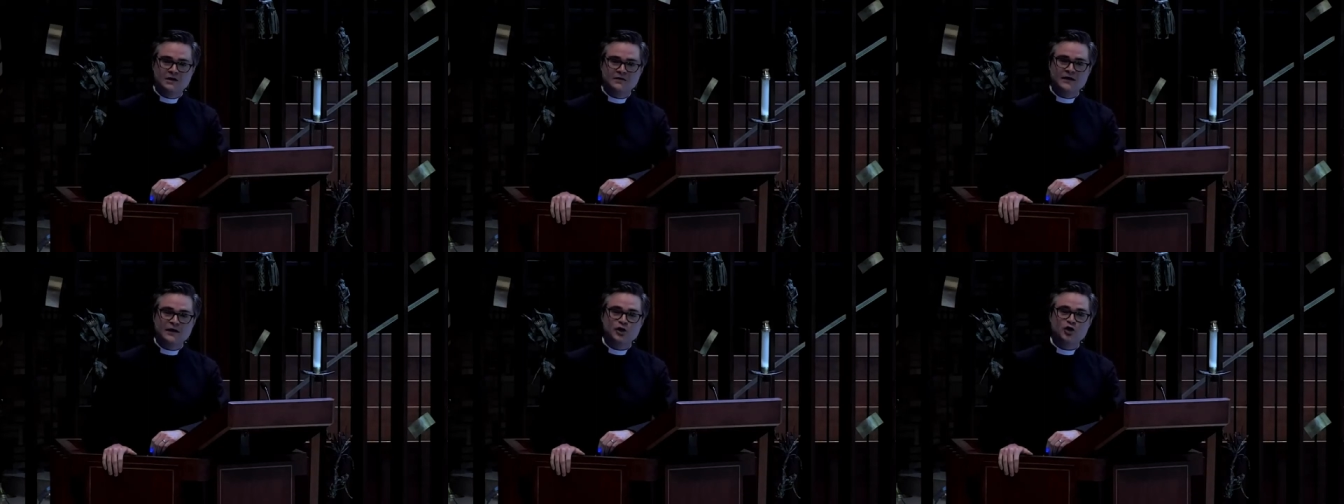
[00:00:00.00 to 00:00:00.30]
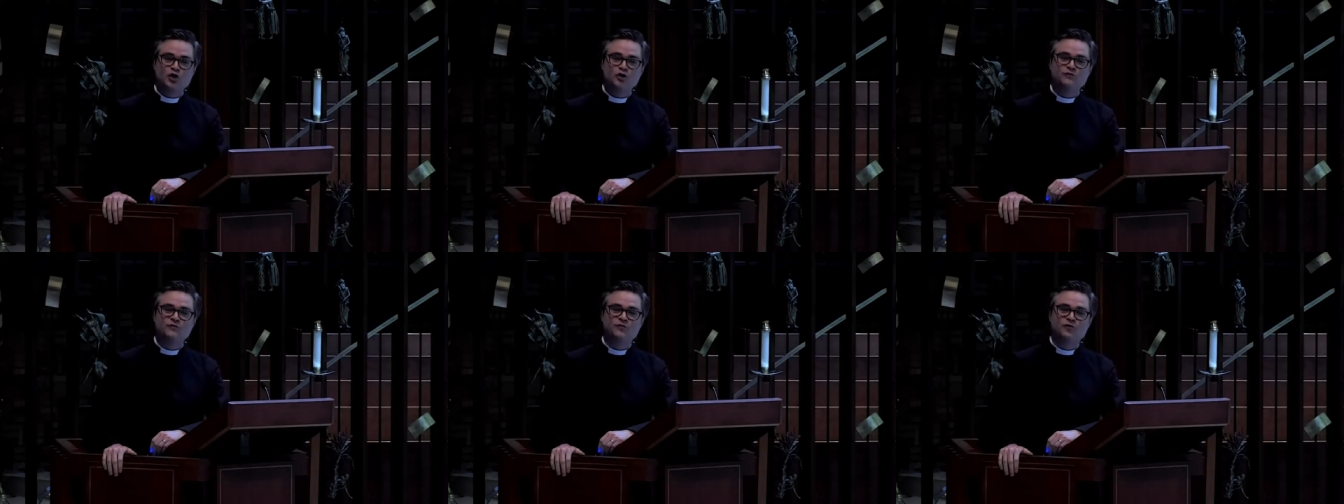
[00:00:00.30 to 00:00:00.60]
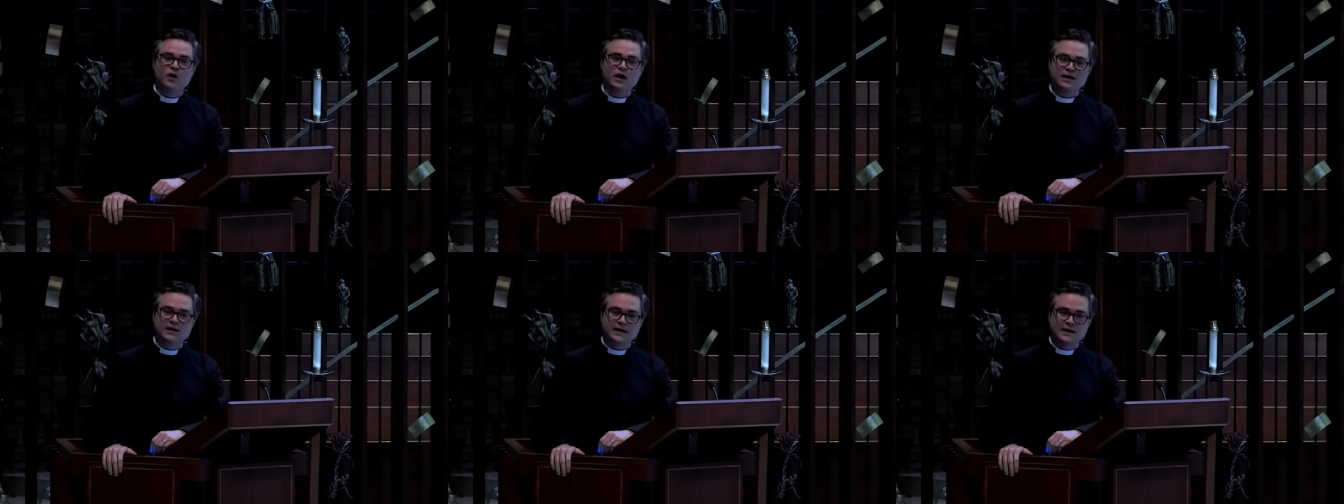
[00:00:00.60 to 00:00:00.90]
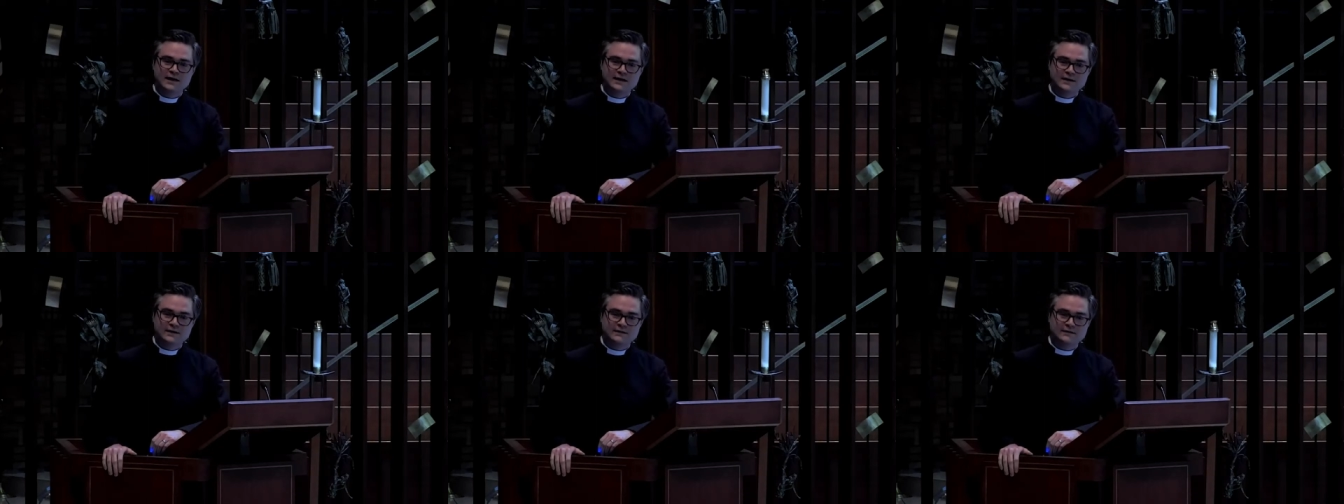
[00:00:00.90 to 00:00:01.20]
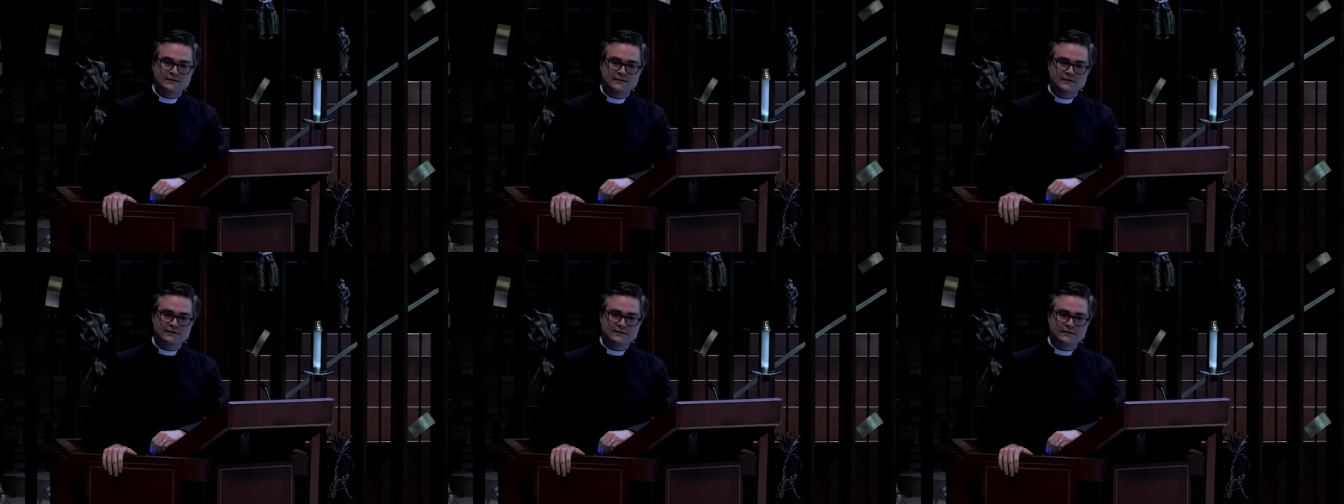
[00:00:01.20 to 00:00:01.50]
that Good Friday
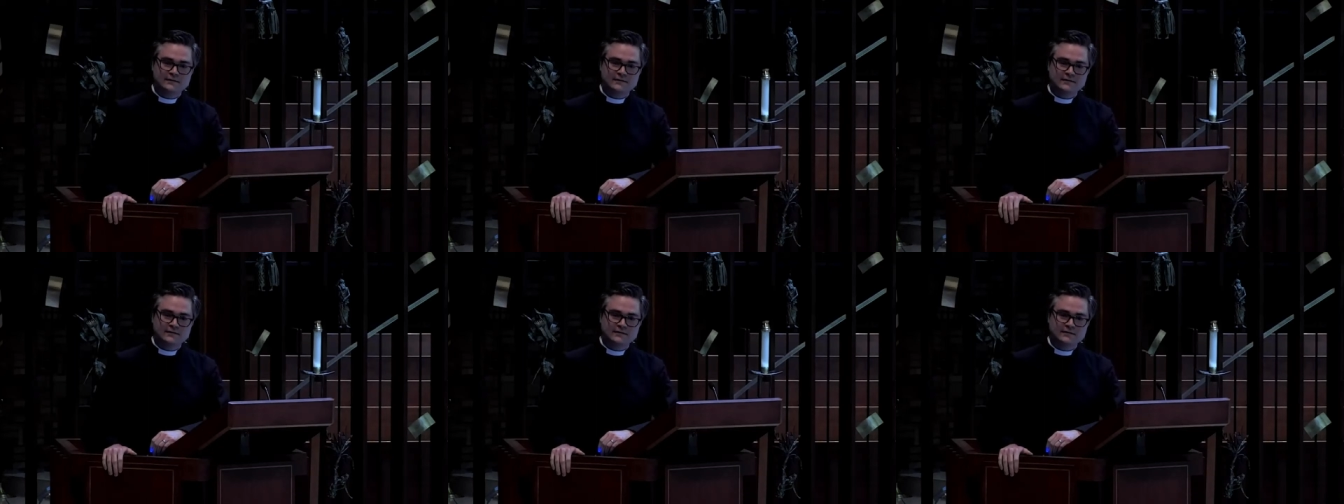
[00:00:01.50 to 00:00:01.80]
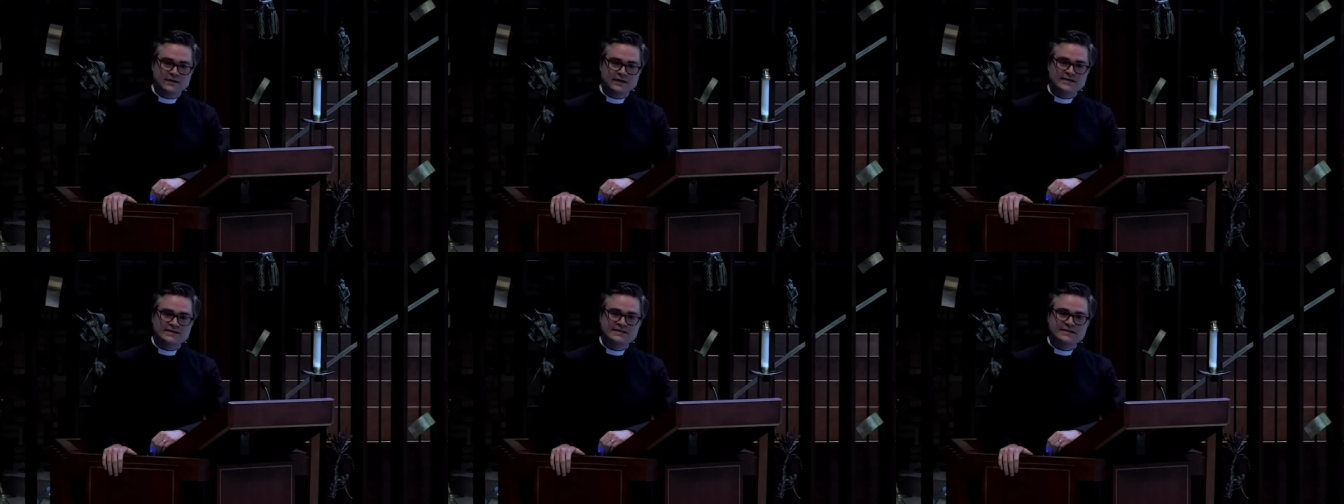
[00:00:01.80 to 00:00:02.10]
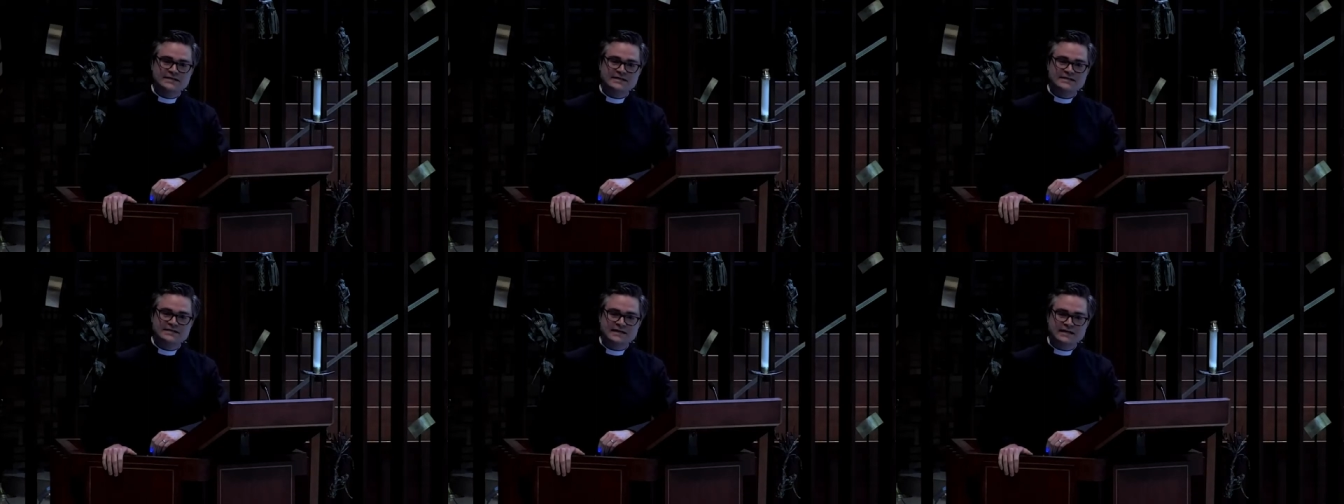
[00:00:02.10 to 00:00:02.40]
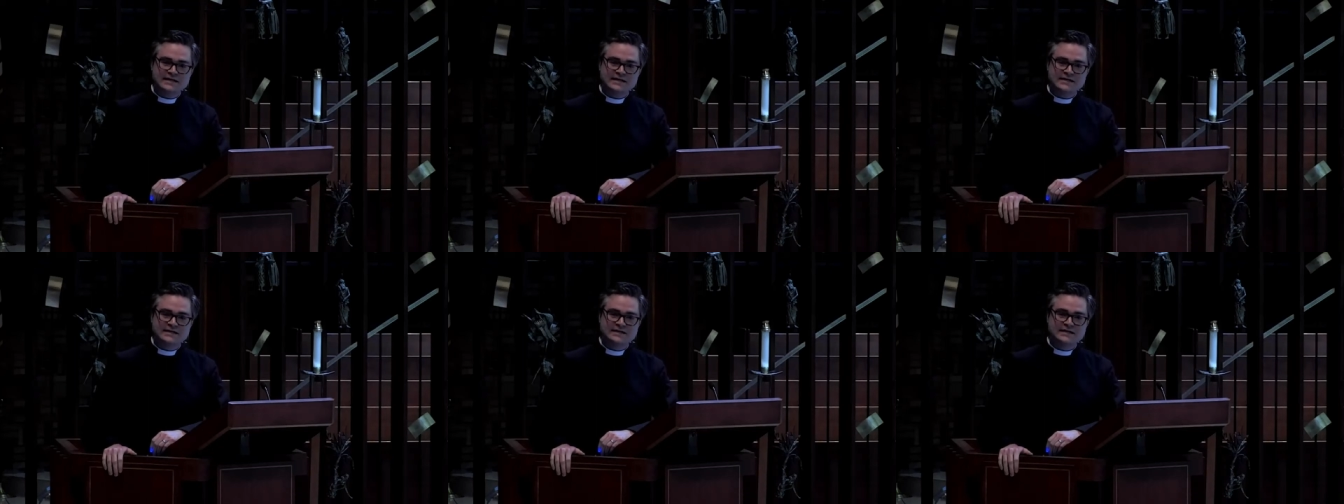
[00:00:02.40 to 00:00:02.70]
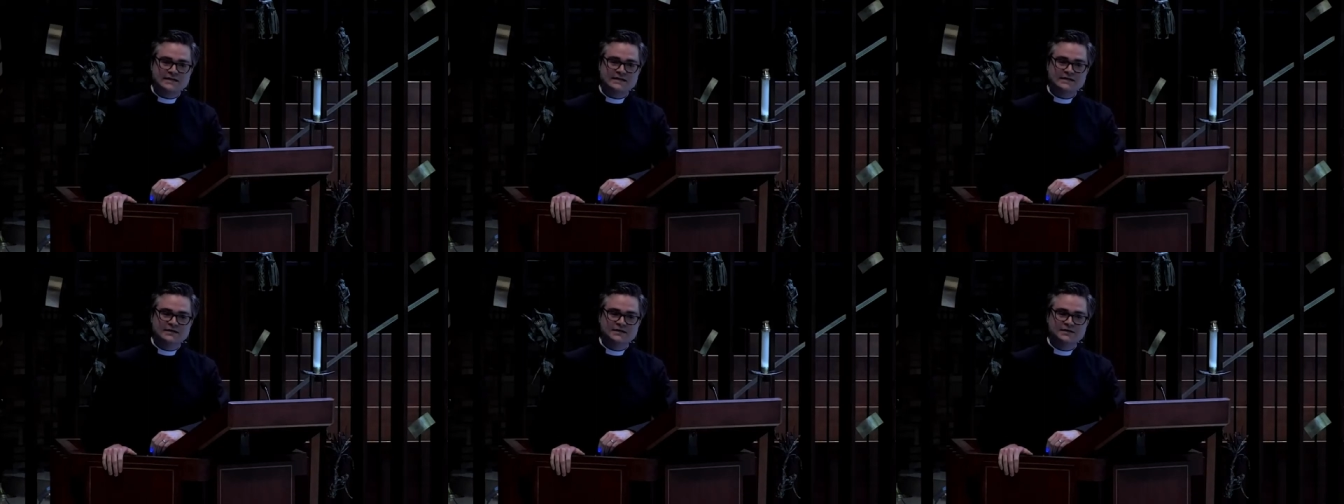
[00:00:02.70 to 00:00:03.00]
is
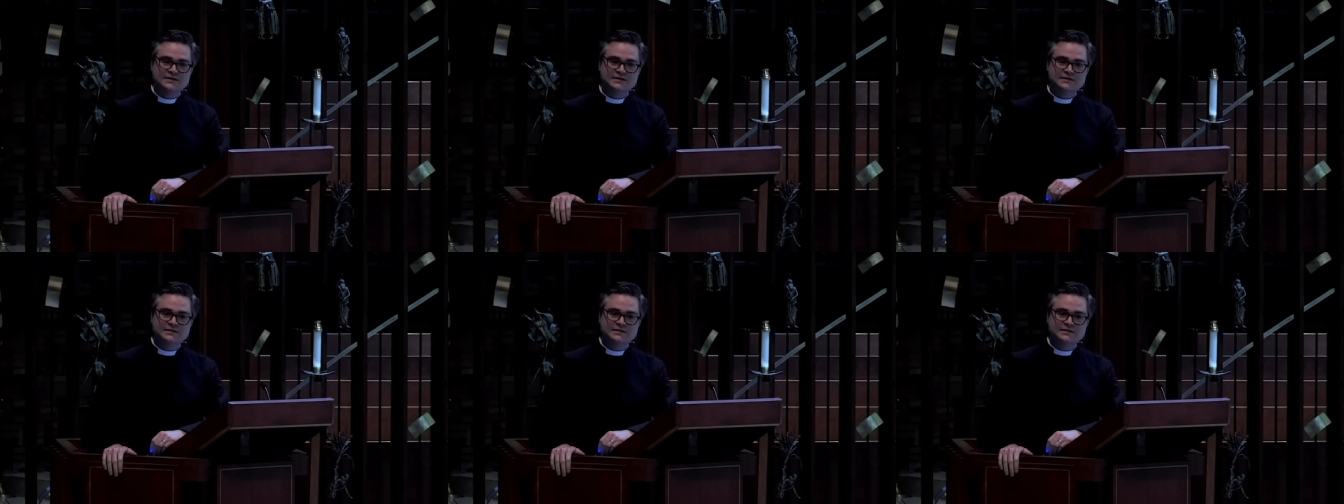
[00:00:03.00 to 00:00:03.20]
intended